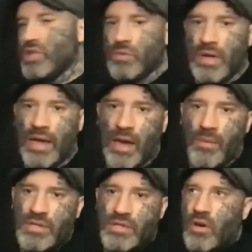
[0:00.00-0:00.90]
but I am.
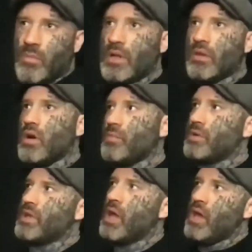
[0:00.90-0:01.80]
He's taught me a lot. But
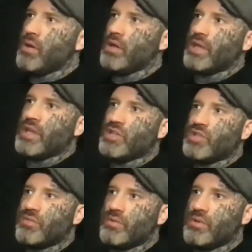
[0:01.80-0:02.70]
you know, Nietzsche
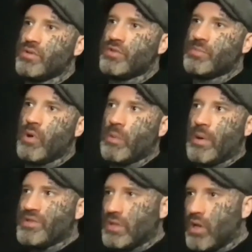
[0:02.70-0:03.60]
spoke about
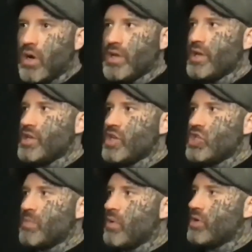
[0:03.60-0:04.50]
this a lot, and he
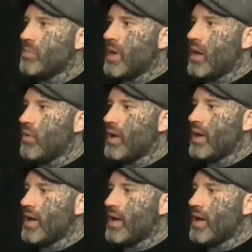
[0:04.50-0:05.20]
spoke about